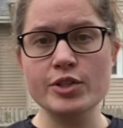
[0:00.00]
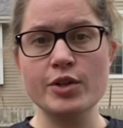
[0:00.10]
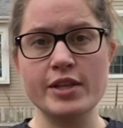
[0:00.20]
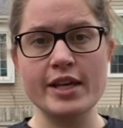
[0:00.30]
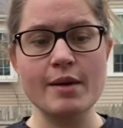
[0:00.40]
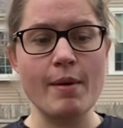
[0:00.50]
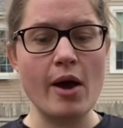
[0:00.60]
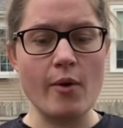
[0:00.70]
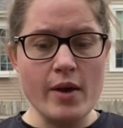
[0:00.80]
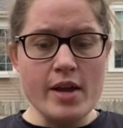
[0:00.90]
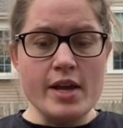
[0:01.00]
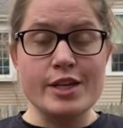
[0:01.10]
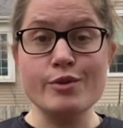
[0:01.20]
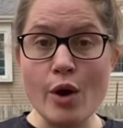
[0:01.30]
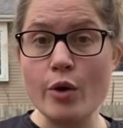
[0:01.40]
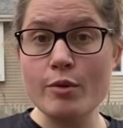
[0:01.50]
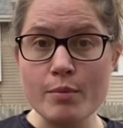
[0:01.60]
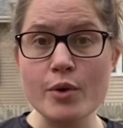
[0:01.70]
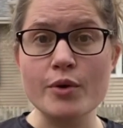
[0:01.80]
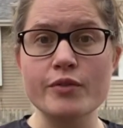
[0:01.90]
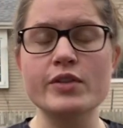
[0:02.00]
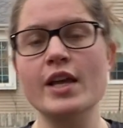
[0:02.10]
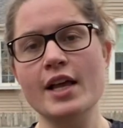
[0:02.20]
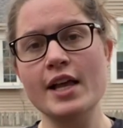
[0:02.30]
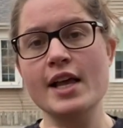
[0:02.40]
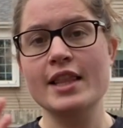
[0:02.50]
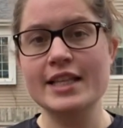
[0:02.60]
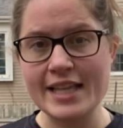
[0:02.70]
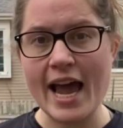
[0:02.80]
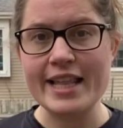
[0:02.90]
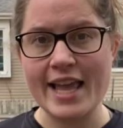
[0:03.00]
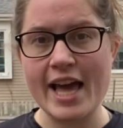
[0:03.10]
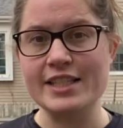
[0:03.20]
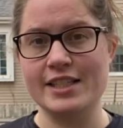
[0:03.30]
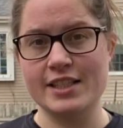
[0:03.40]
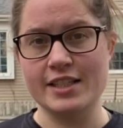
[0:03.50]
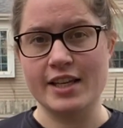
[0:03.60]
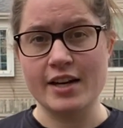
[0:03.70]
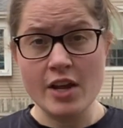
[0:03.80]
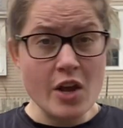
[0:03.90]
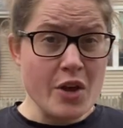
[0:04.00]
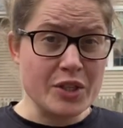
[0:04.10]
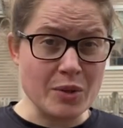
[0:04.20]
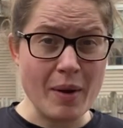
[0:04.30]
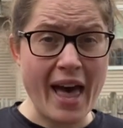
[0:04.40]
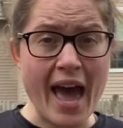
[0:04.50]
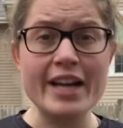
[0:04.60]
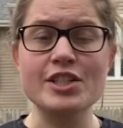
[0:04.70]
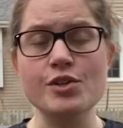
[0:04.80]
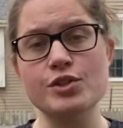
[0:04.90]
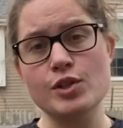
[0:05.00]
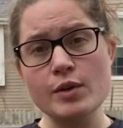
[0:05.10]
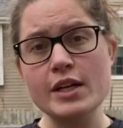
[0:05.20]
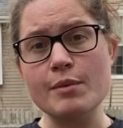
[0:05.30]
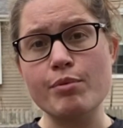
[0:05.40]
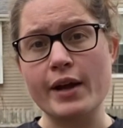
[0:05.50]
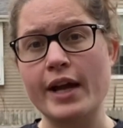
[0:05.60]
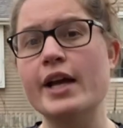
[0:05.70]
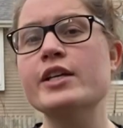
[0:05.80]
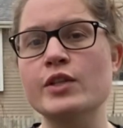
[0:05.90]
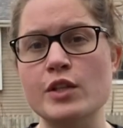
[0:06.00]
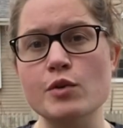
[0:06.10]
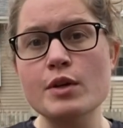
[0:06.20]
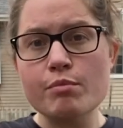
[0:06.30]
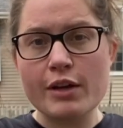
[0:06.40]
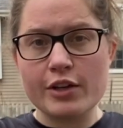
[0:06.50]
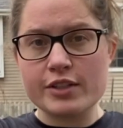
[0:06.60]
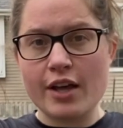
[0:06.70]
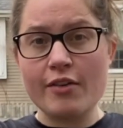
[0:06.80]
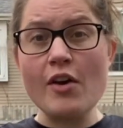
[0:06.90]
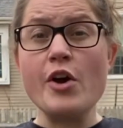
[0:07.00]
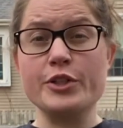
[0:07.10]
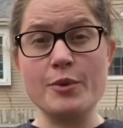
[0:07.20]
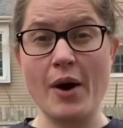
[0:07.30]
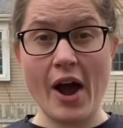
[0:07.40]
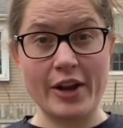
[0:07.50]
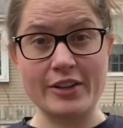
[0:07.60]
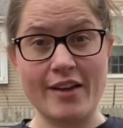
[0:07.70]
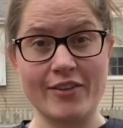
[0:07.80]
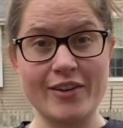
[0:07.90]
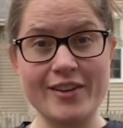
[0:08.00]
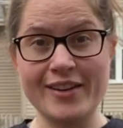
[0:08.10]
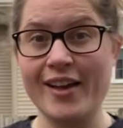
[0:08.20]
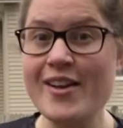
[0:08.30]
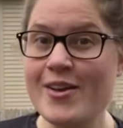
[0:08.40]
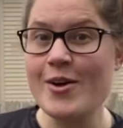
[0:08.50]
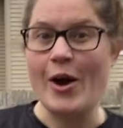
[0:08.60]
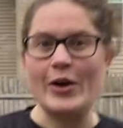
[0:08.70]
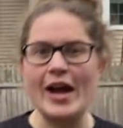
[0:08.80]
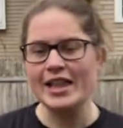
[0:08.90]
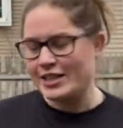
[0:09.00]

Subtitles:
to think about, you know the moves, let's add the excellence in. So what attitude do you need to bring so that you can bring yourself to a higher level? All right, let's